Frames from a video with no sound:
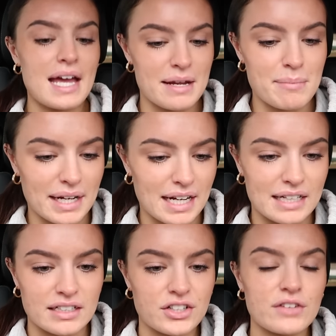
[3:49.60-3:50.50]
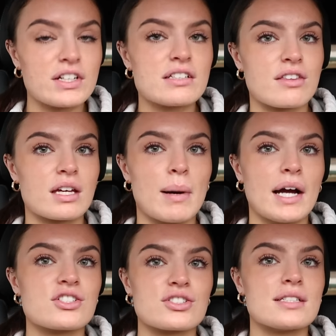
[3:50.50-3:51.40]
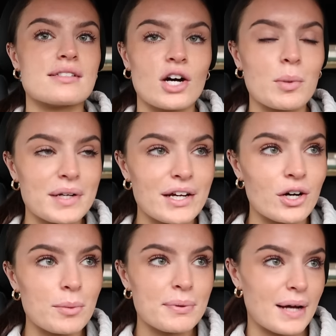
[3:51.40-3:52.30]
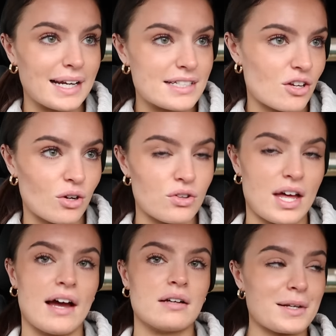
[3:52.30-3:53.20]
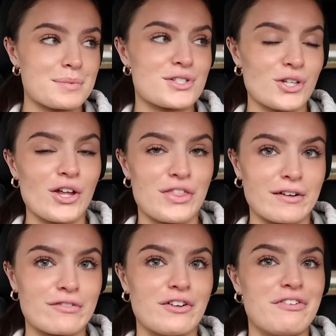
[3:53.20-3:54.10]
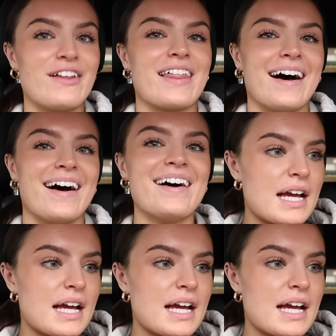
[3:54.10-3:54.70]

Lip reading: in my guide. I don't even need to think about it, I just need to open it up and it's all there, and I'm so thankful for that.